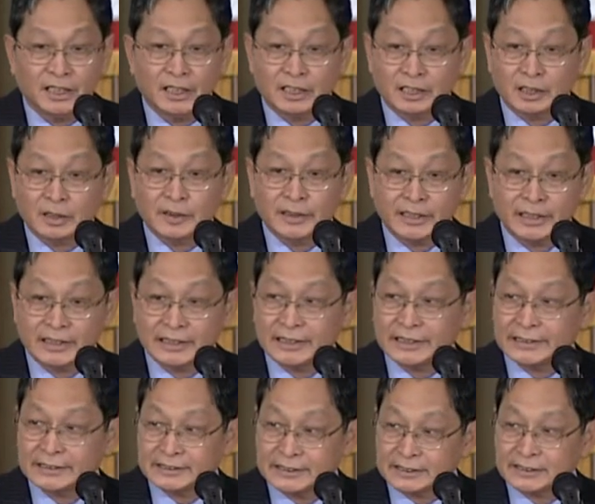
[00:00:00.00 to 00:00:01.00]
There were
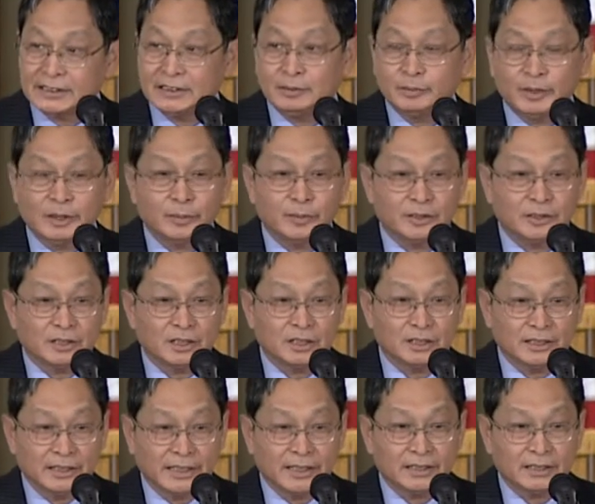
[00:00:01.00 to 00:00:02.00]
16 people
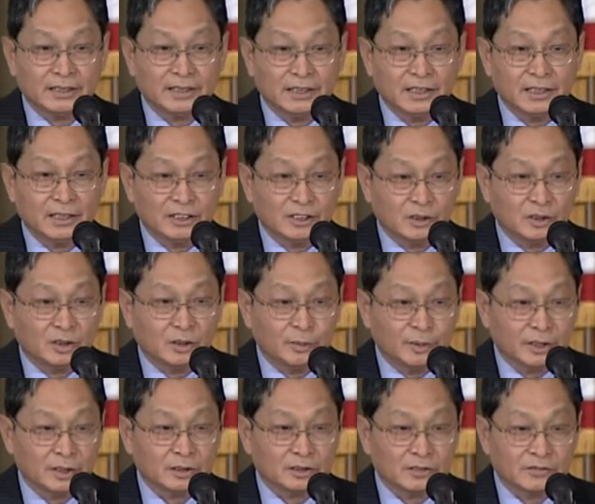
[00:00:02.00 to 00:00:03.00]
died, you know,
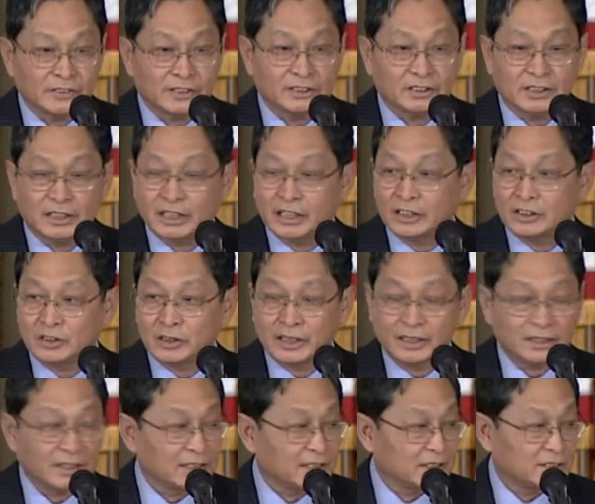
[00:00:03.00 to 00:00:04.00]
because of this uh,
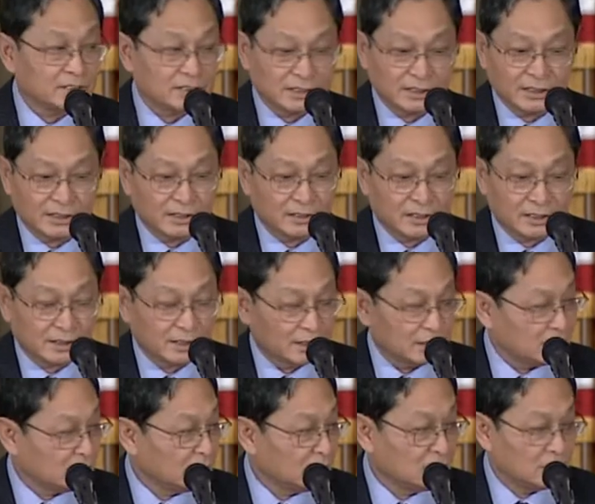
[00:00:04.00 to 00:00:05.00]
tragic incident.
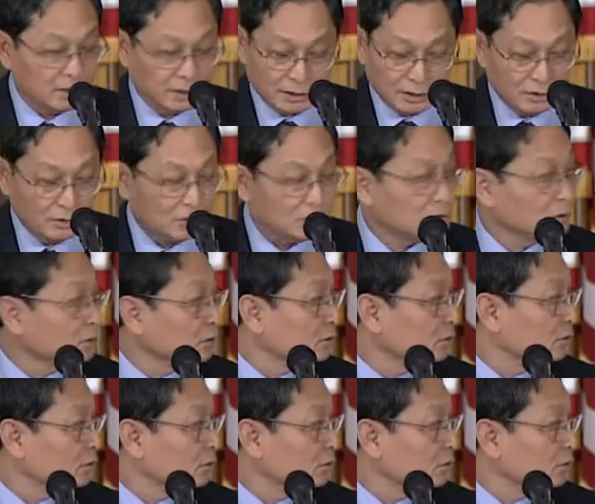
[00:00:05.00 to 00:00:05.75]
It is true.